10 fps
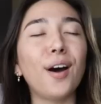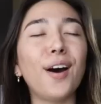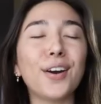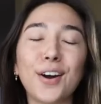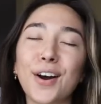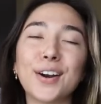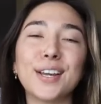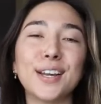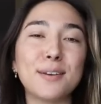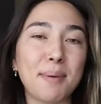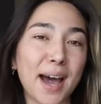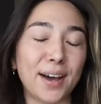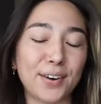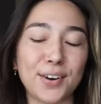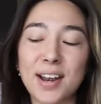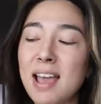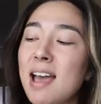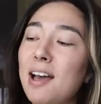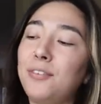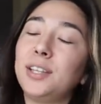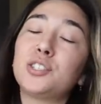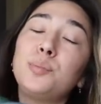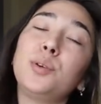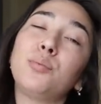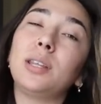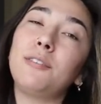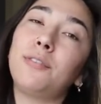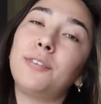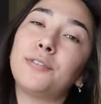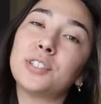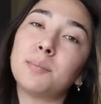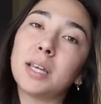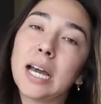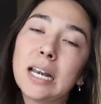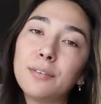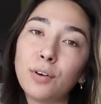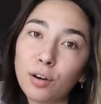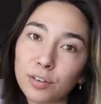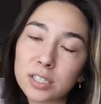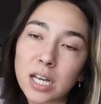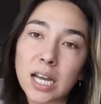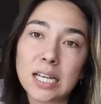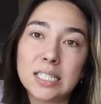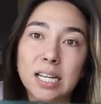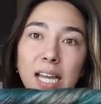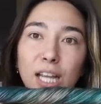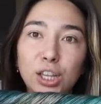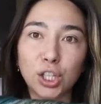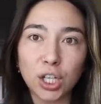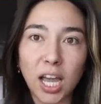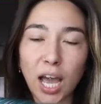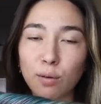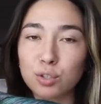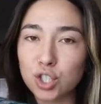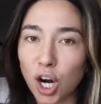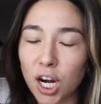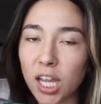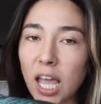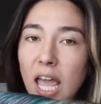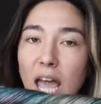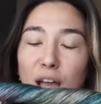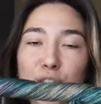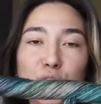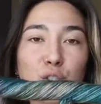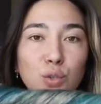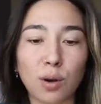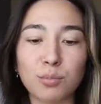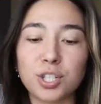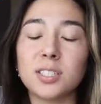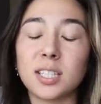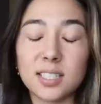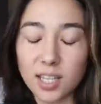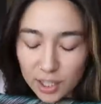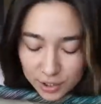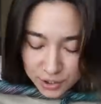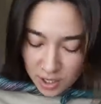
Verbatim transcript: a cardigan pattern. I feel like this would be really fun for something kind of oversized. Again, look at how dark and scrumptious these colors